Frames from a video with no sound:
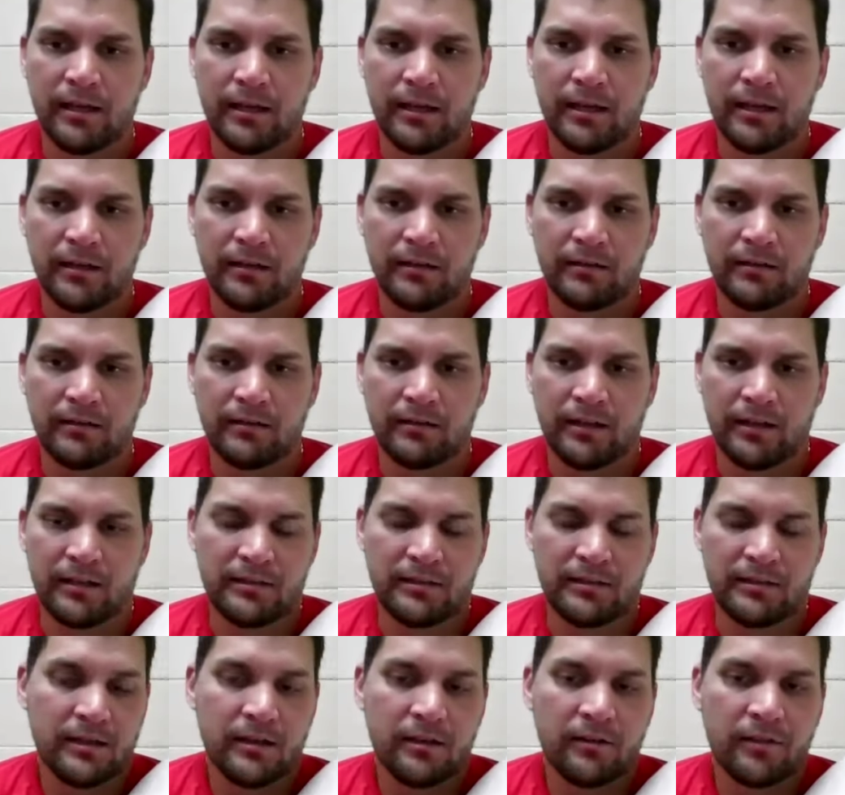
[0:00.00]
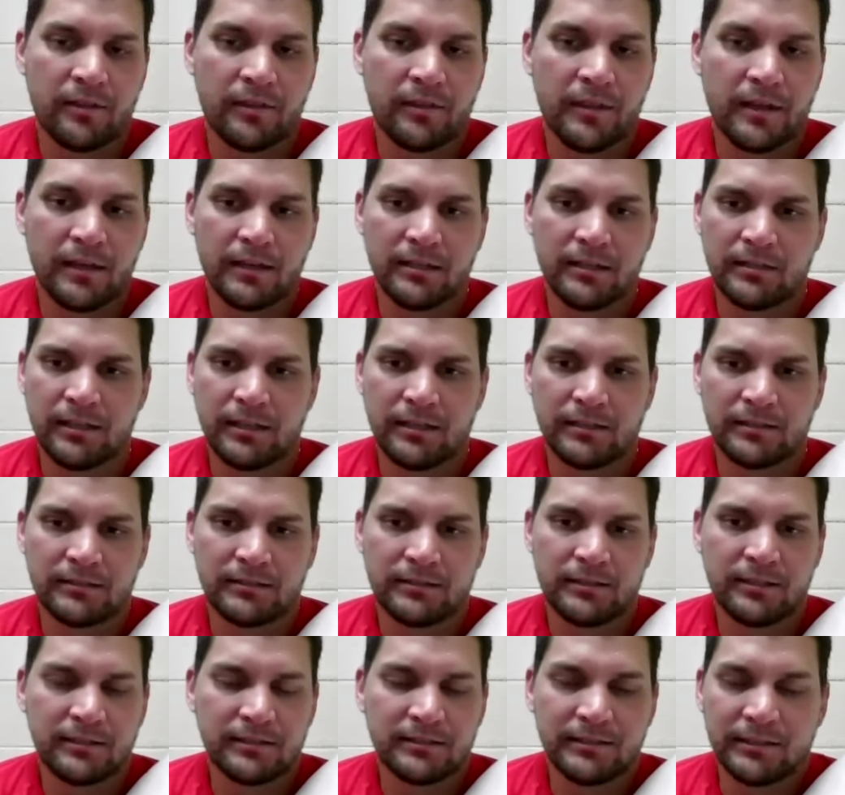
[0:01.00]
And in the end of the day,
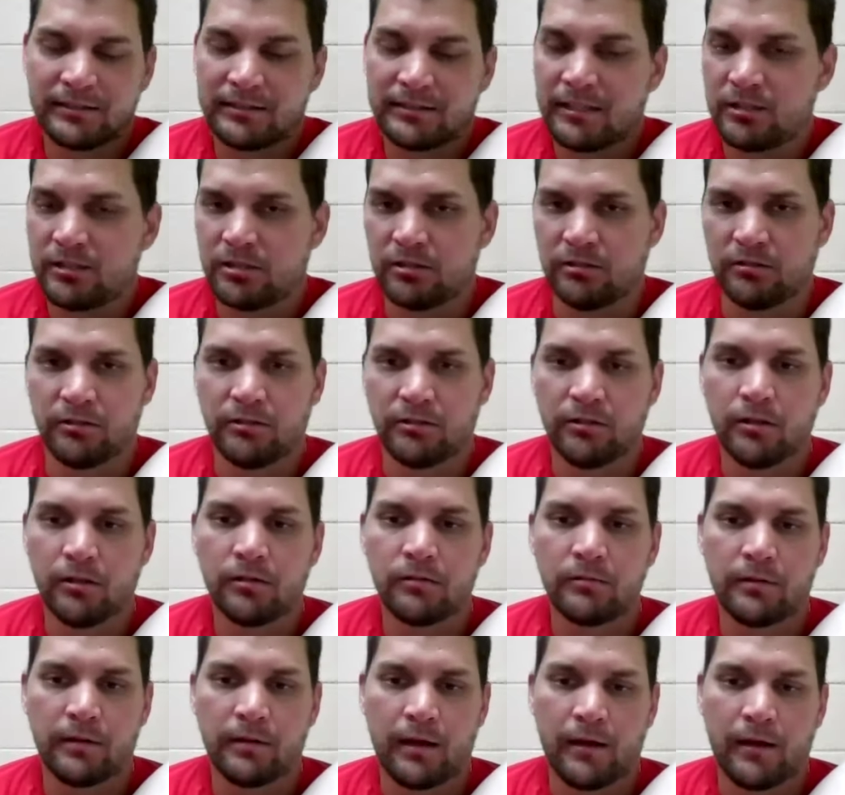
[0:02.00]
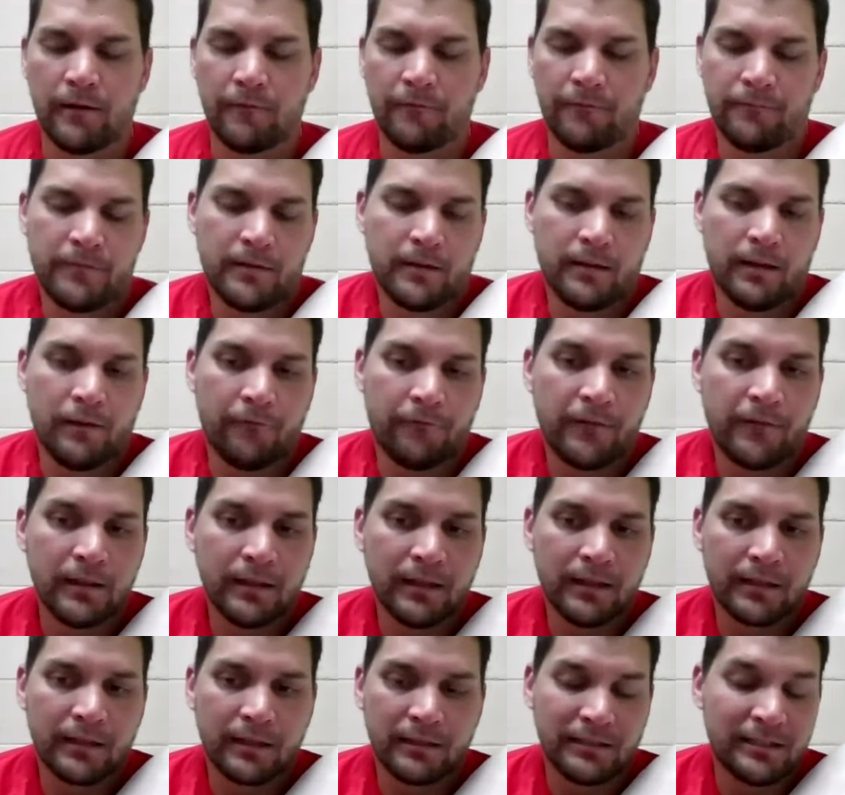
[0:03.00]
that's their decision. You know, I feel
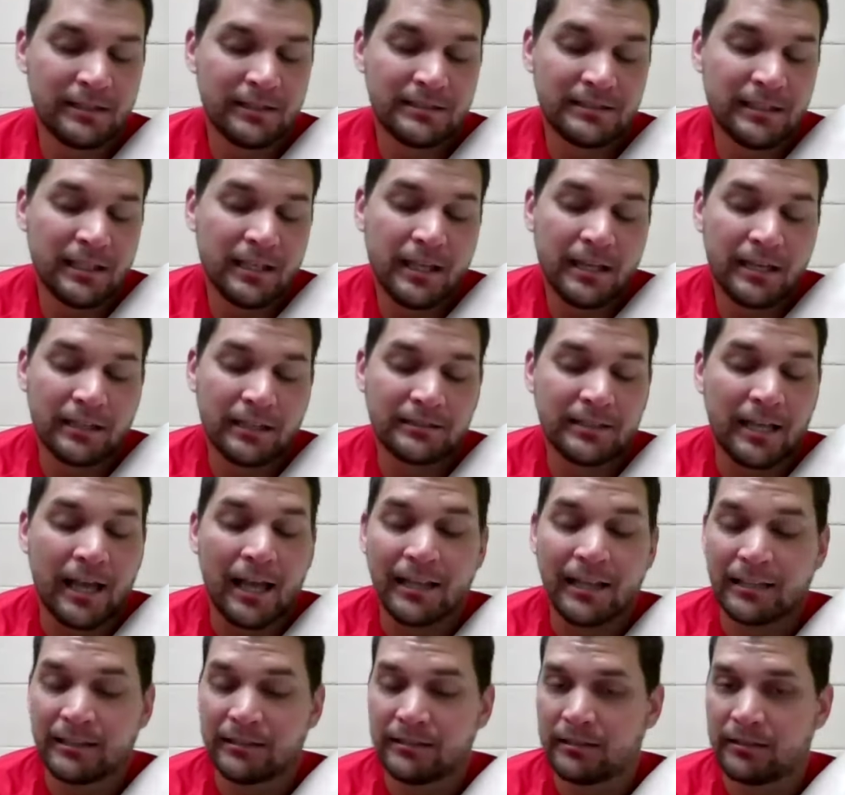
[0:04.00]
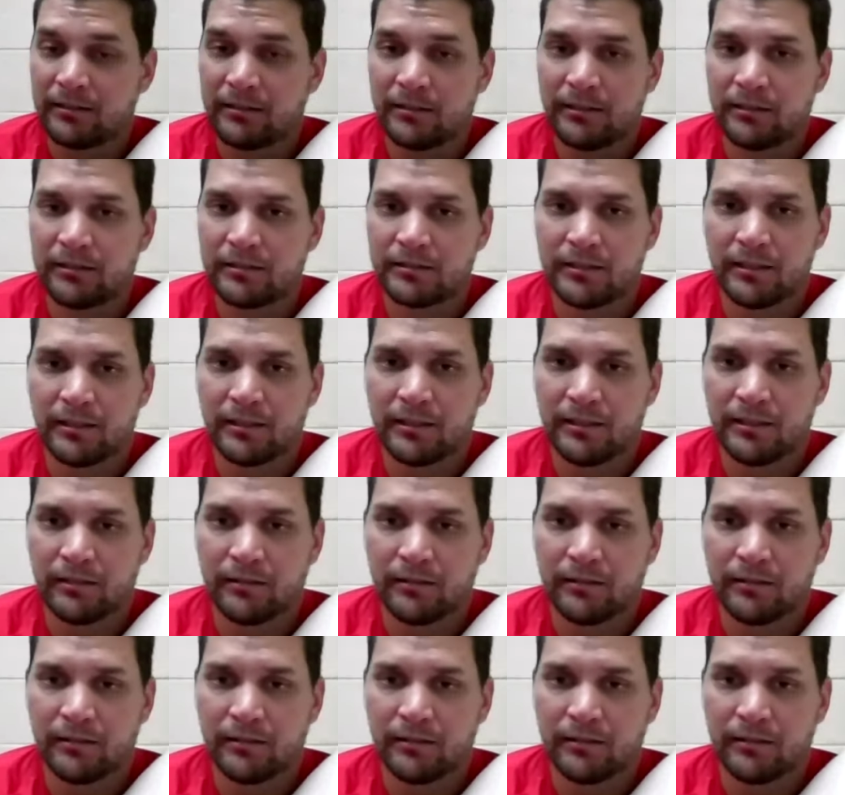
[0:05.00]
like there's a lot of talent in this